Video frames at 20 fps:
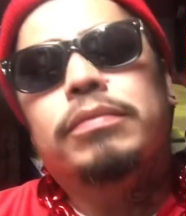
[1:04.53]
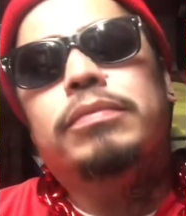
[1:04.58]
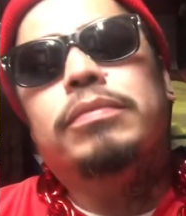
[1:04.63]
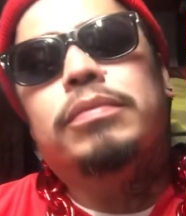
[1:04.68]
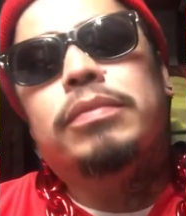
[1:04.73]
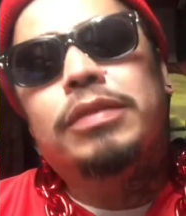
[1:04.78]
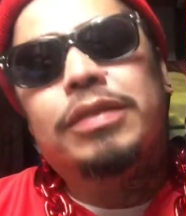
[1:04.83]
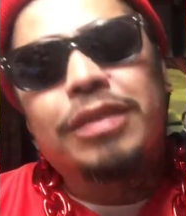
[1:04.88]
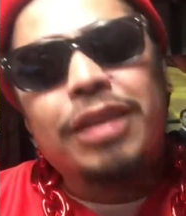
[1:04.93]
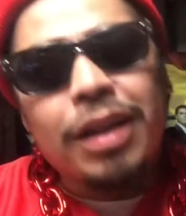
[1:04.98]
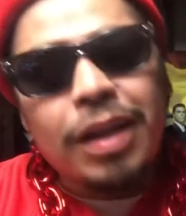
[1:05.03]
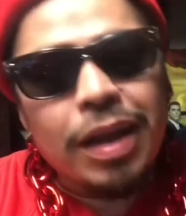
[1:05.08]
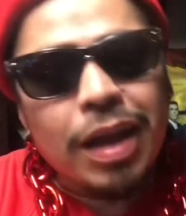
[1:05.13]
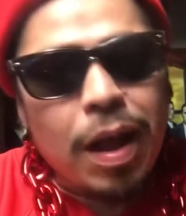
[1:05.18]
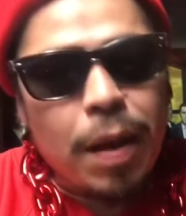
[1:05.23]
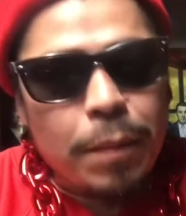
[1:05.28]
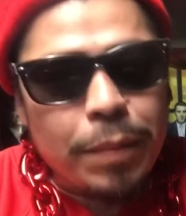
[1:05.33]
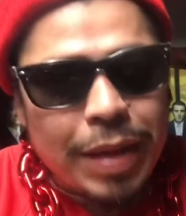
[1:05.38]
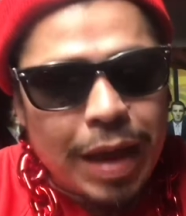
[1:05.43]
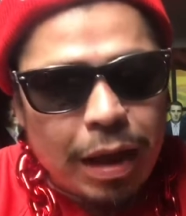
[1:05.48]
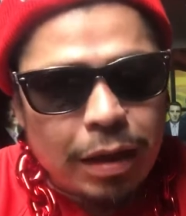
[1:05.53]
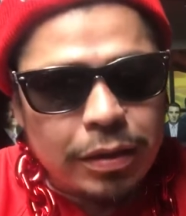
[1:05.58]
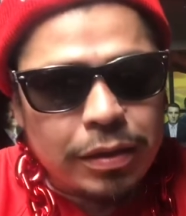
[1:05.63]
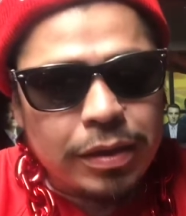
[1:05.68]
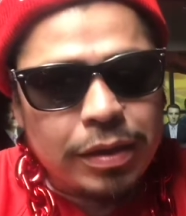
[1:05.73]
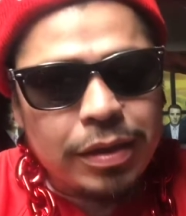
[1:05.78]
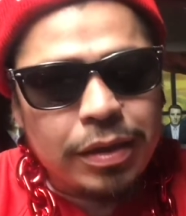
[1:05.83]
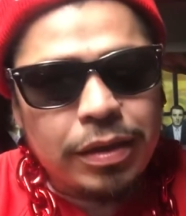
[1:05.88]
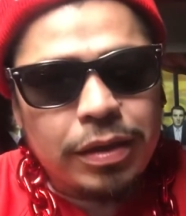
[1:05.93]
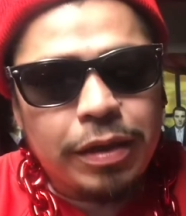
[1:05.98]
It's gonna come down to
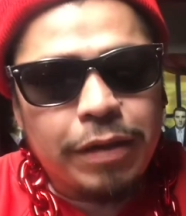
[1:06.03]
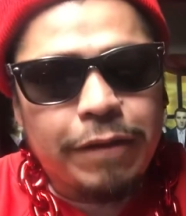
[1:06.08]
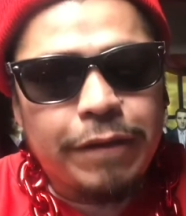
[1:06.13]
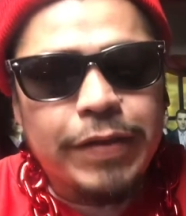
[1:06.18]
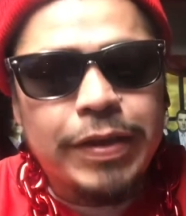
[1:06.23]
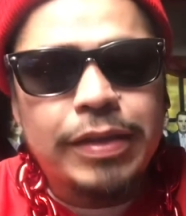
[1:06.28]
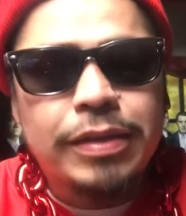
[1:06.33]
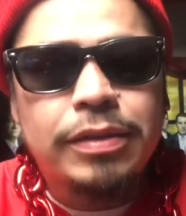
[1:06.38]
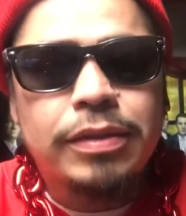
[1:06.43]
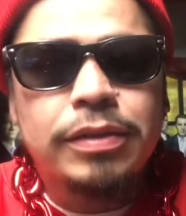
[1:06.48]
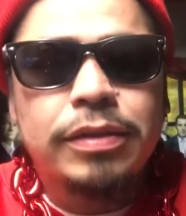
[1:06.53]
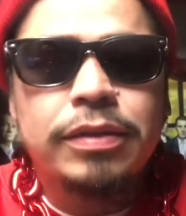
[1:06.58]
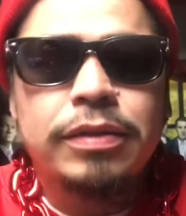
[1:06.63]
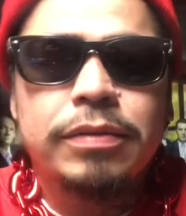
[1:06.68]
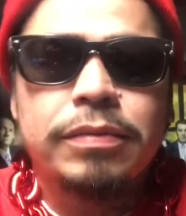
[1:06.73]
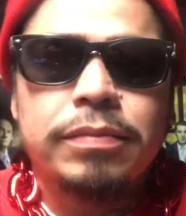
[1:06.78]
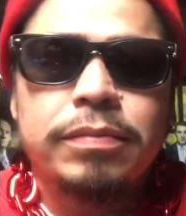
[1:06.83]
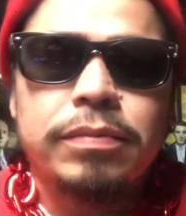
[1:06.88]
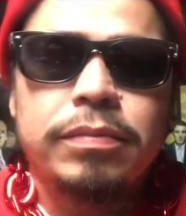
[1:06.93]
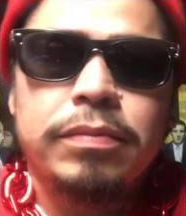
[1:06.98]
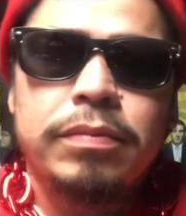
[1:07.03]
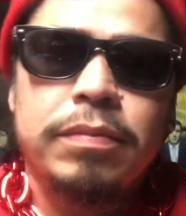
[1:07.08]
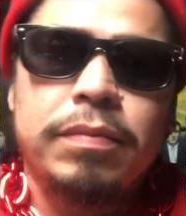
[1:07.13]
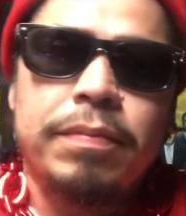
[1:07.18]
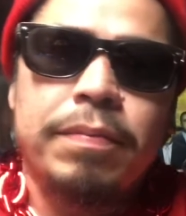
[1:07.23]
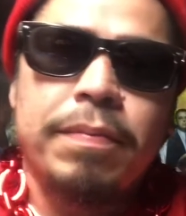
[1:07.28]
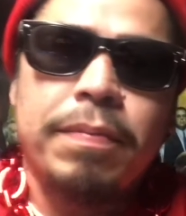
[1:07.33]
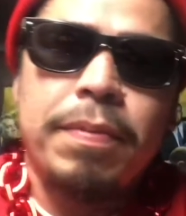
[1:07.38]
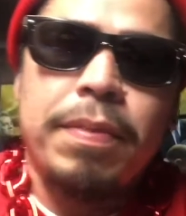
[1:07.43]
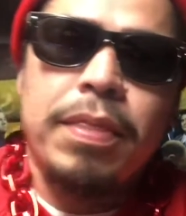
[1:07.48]
the defense.
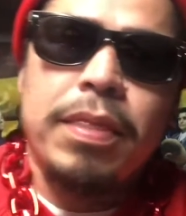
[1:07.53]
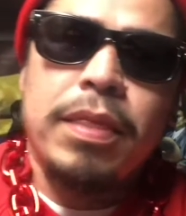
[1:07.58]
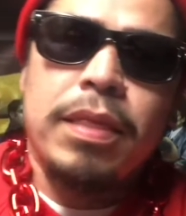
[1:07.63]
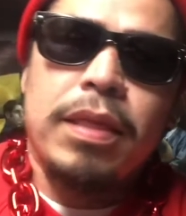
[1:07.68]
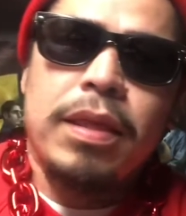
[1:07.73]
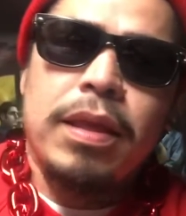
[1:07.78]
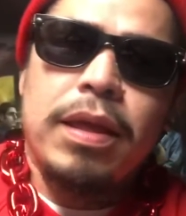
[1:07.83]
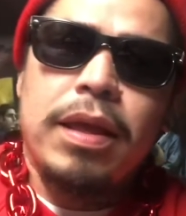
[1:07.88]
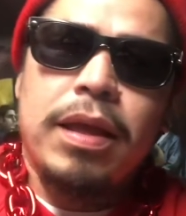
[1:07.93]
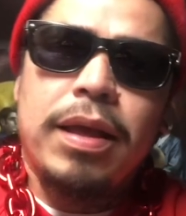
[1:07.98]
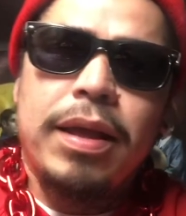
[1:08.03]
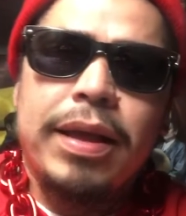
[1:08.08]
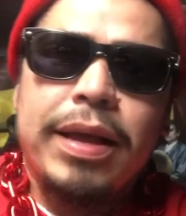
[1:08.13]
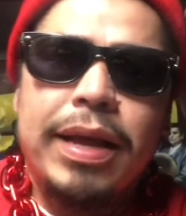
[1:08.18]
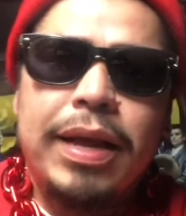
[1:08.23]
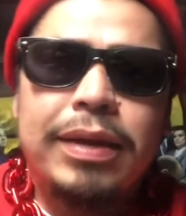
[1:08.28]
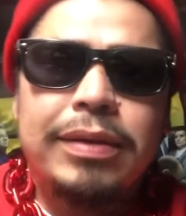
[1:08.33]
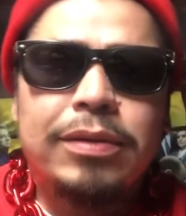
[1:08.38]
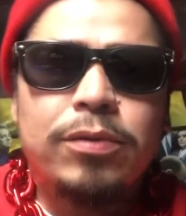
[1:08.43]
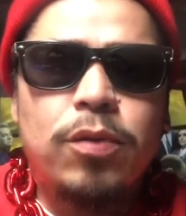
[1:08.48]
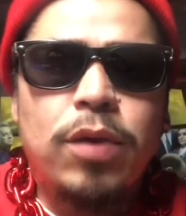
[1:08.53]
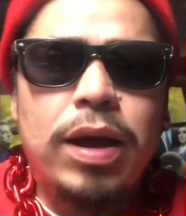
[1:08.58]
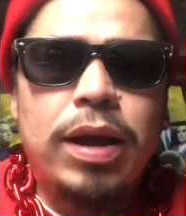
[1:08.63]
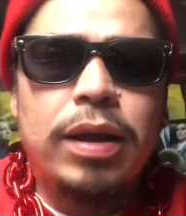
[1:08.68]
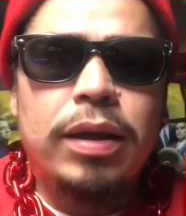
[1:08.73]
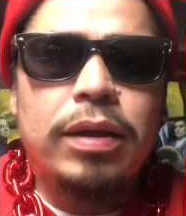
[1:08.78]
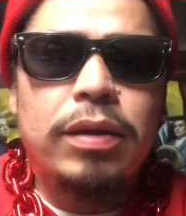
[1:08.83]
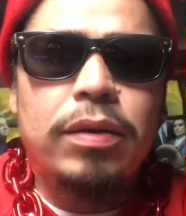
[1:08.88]
And guess what?